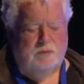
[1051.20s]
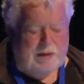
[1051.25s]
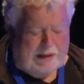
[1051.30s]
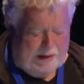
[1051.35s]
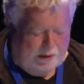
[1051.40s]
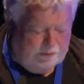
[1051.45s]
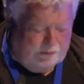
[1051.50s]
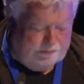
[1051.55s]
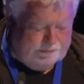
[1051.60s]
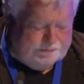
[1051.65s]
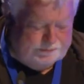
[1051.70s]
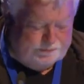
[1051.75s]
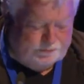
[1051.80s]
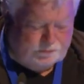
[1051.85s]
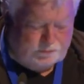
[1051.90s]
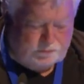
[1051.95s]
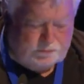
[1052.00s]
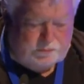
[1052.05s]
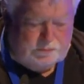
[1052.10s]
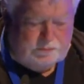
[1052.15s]
Now,
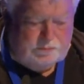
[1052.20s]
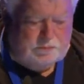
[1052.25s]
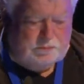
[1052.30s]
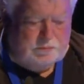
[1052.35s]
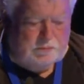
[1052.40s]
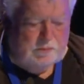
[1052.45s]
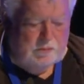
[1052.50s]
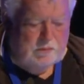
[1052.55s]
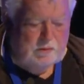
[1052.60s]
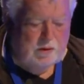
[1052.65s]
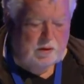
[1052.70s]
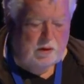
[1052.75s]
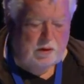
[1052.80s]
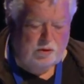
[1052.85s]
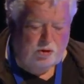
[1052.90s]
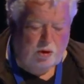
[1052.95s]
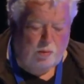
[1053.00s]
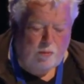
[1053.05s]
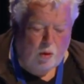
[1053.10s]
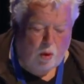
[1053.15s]

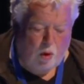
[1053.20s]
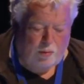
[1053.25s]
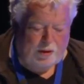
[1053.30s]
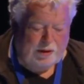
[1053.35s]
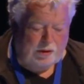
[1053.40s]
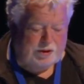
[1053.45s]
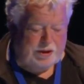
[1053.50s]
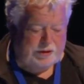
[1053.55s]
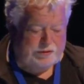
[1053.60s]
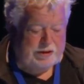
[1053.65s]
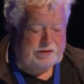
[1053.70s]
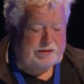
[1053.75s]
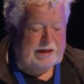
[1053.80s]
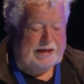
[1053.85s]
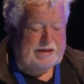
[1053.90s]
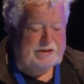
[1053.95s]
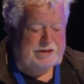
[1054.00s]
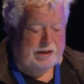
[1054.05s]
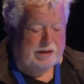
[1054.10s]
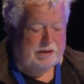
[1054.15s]
the more we look at the
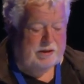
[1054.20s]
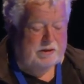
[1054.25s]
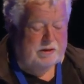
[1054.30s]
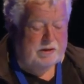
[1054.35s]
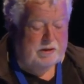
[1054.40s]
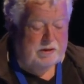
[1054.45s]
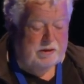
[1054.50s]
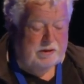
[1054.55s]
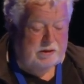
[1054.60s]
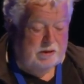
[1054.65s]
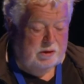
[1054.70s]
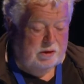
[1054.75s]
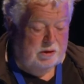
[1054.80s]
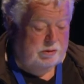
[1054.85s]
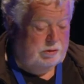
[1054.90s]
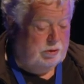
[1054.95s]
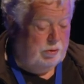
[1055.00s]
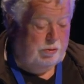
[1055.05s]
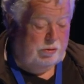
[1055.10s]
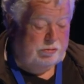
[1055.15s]
data,
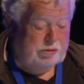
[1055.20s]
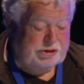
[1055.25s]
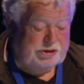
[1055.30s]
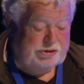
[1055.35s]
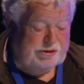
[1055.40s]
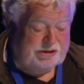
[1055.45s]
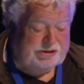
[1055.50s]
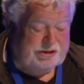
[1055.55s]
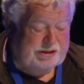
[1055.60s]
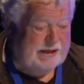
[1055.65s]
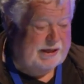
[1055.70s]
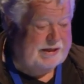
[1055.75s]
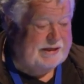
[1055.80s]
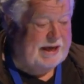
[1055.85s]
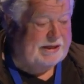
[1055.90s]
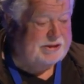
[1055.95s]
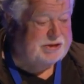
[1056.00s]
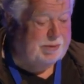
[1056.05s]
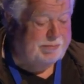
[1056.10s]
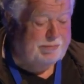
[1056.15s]
the more interesting it
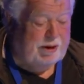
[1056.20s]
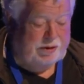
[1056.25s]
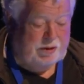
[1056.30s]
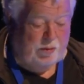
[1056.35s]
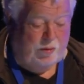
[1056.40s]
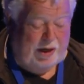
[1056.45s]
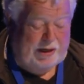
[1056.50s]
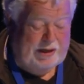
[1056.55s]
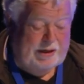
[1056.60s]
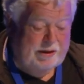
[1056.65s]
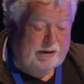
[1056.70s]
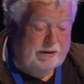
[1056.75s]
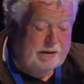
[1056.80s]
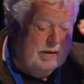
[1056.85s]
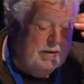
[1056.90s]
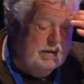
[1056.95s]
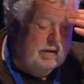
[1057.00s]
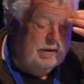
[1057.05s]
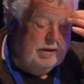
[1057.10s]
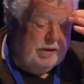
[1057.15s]
gets. And by the way,
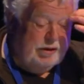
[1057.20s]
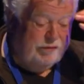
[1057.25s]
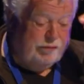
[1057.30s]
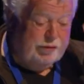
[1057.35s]
you